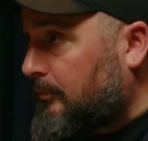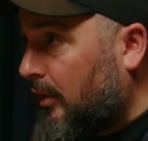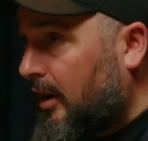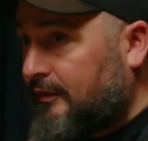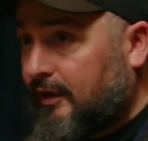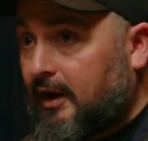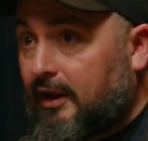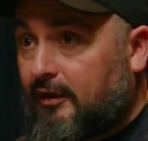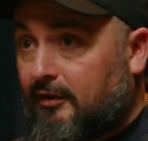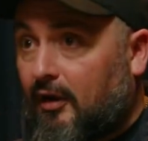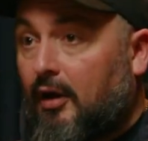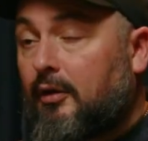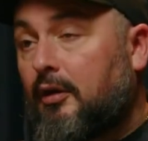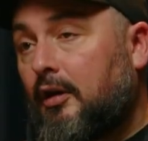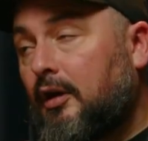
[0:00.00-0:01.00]
privately.
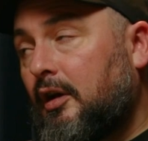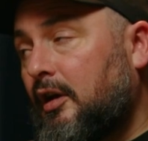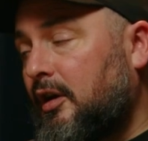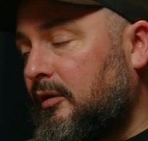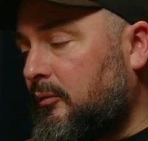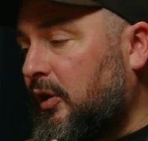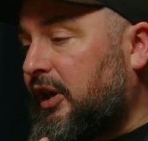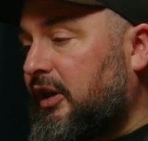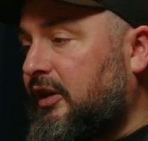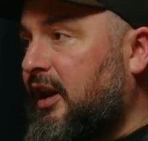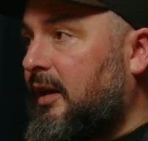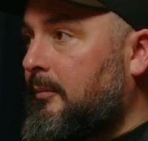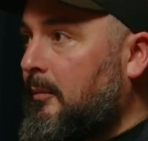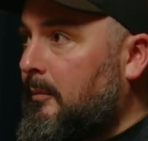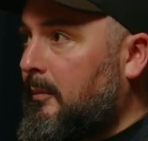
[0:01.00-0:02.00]
So we can
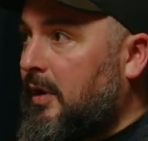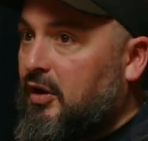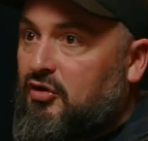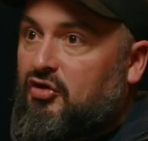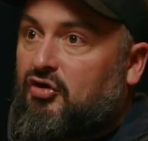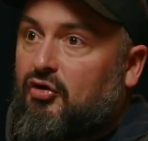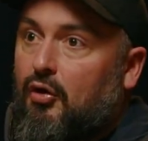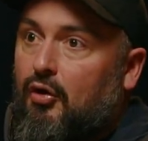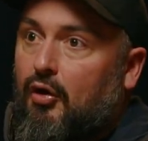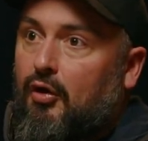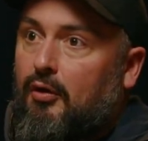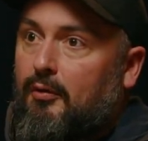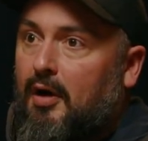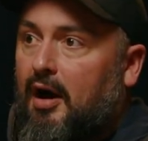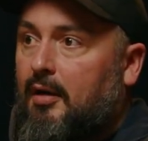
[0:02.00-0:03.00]
then ensure
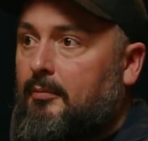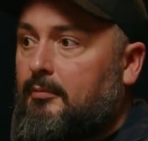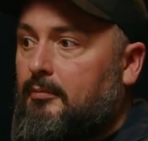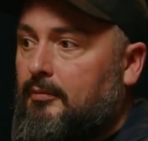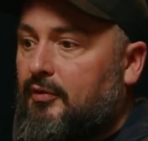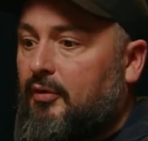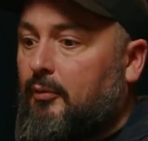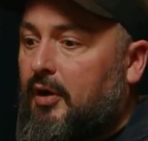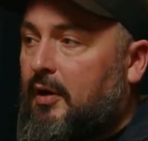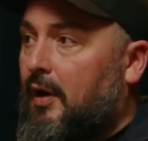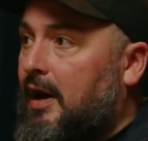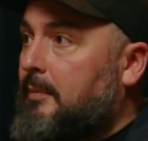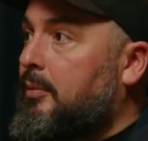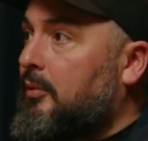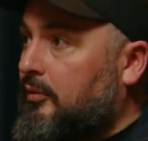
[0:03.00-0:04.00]
that we're
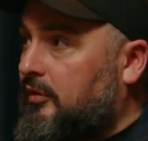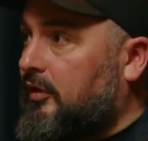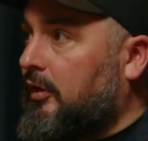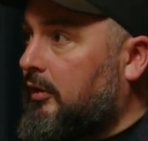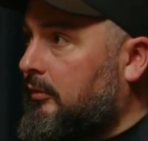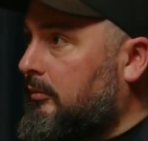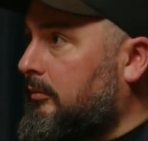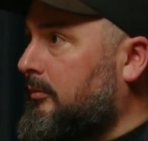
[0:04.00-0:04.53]
able to,